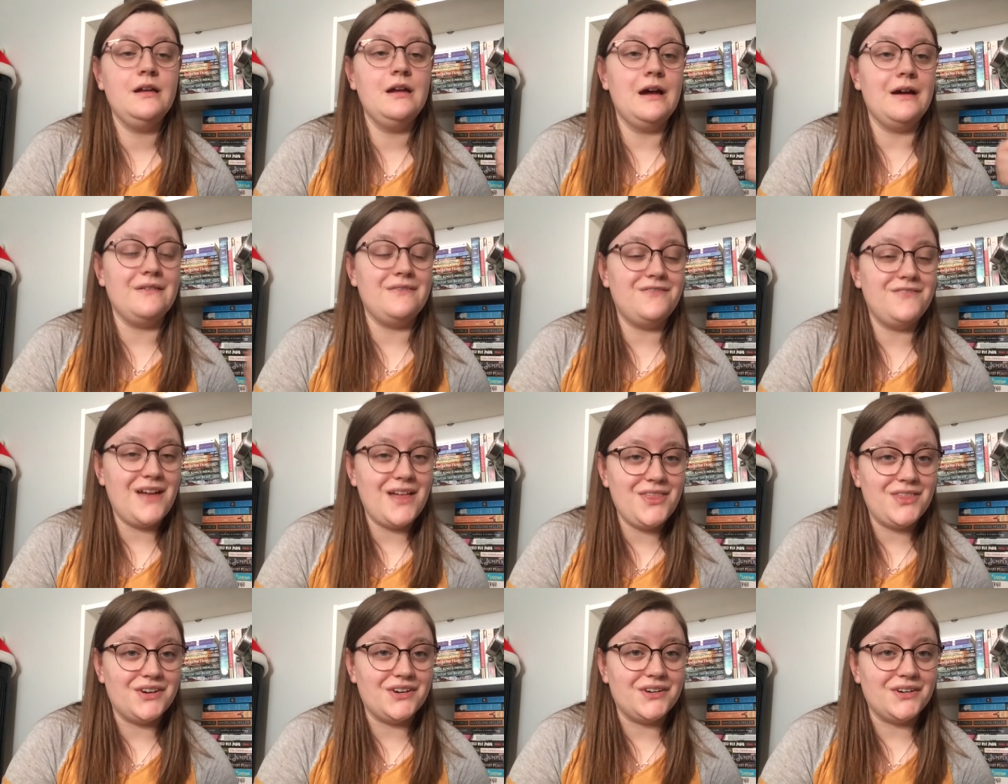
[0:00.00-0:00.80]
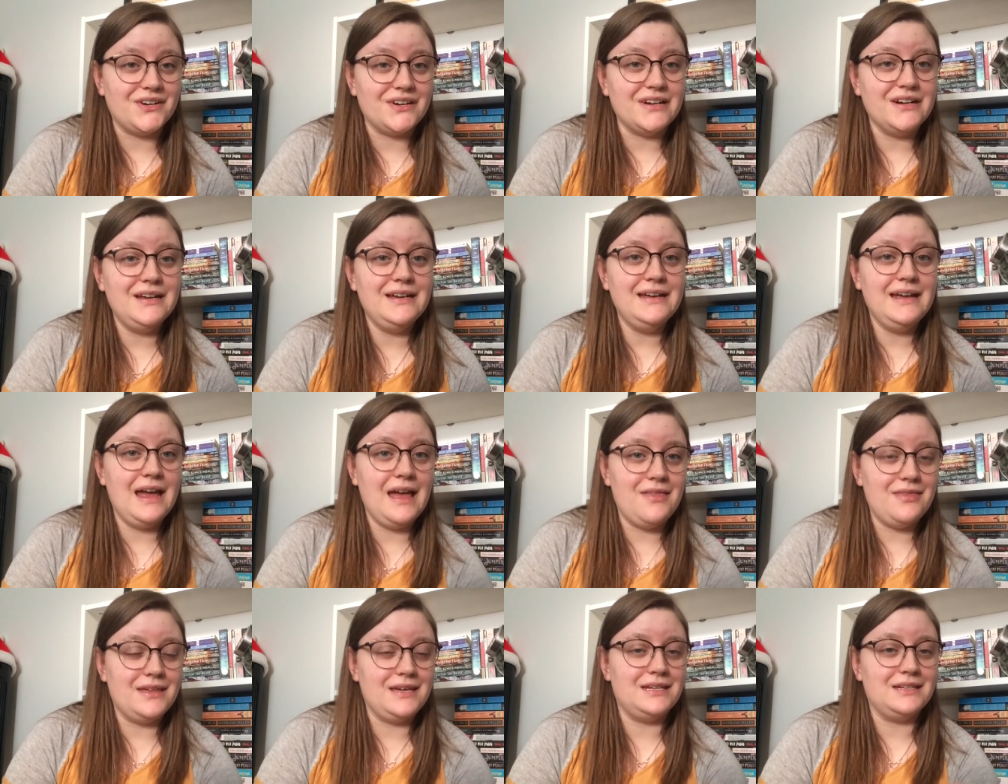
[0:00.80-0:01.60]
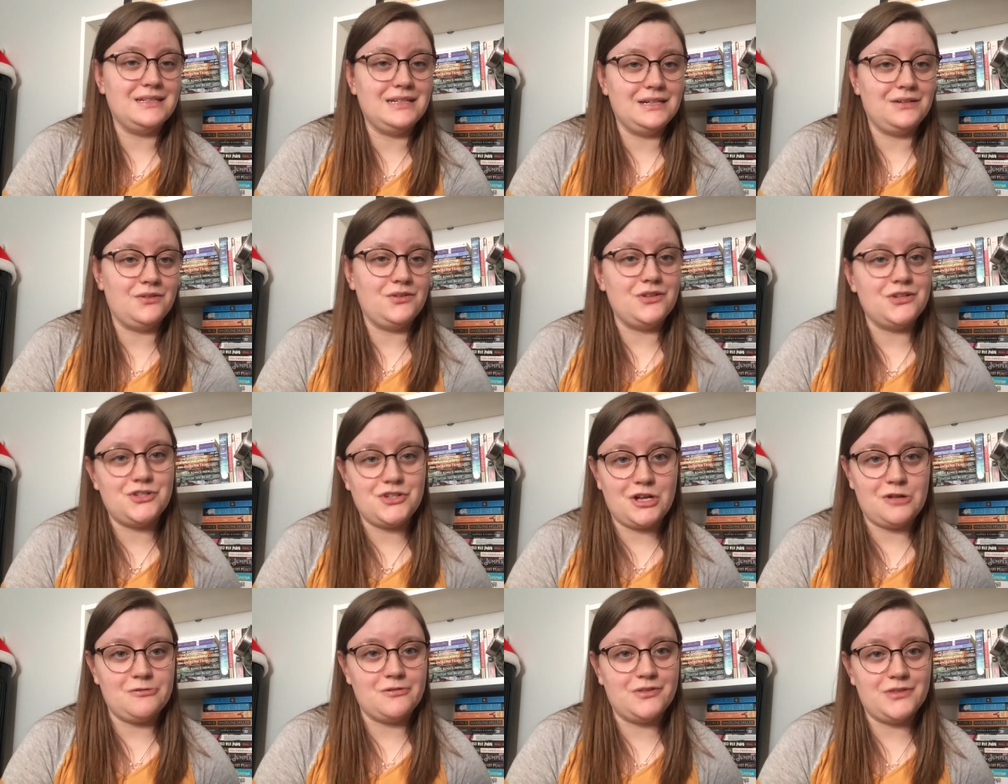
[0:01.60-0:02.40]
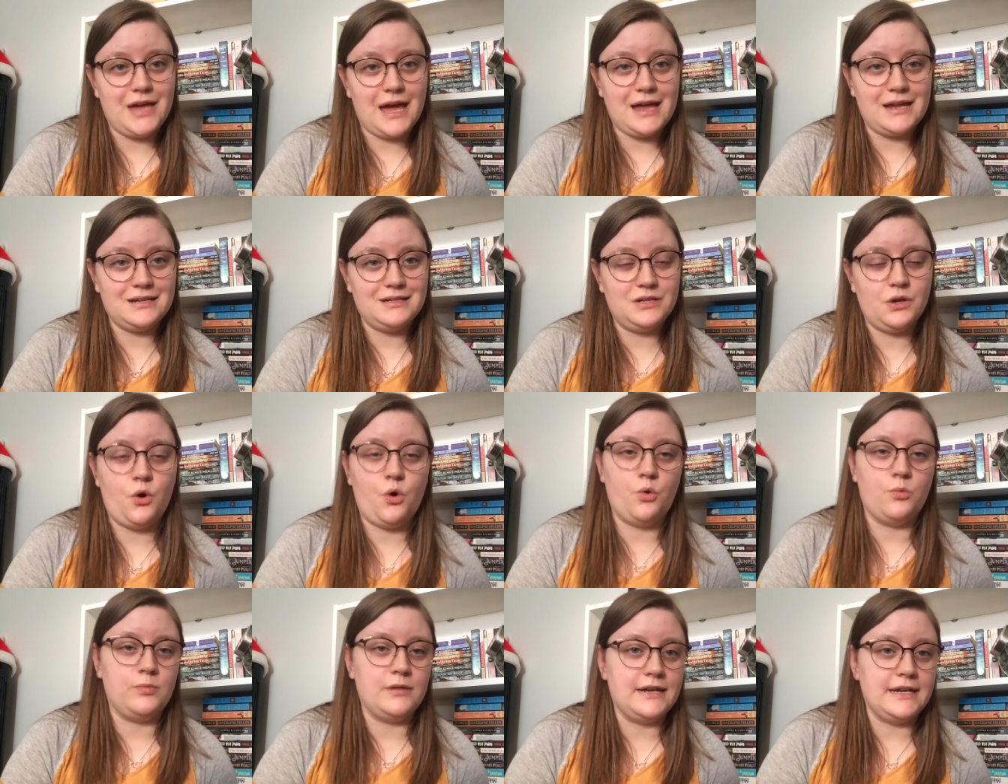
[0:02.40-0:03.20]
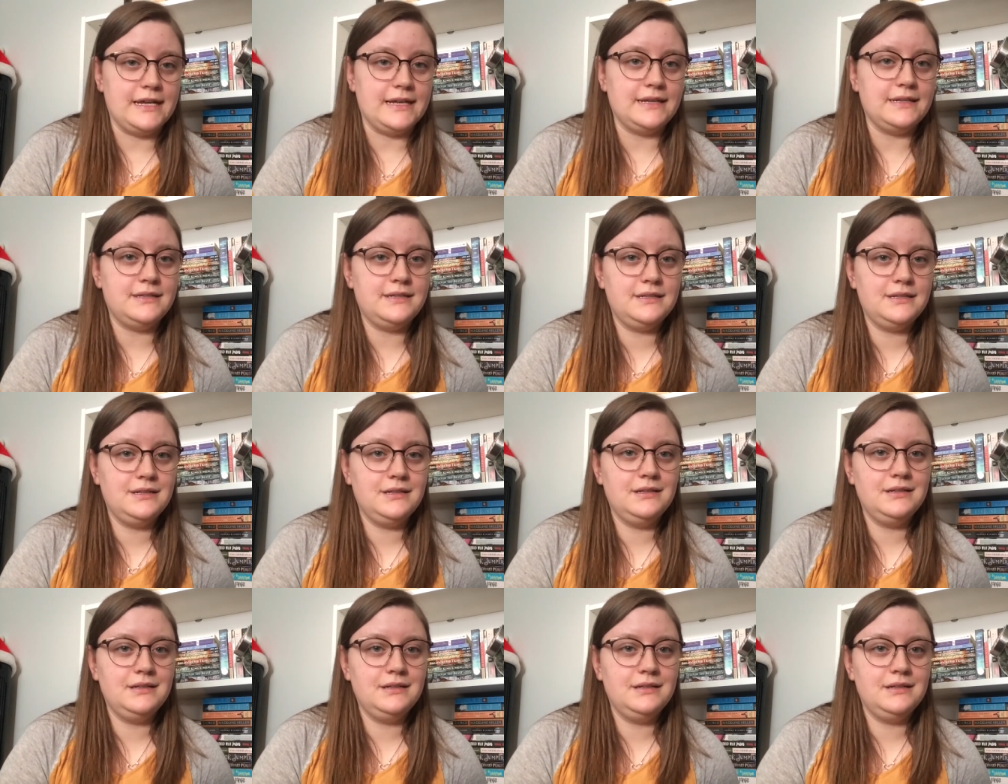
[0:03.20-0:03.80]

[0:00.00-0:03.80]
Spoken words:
a feather, and they can tickle the shell with that to open it.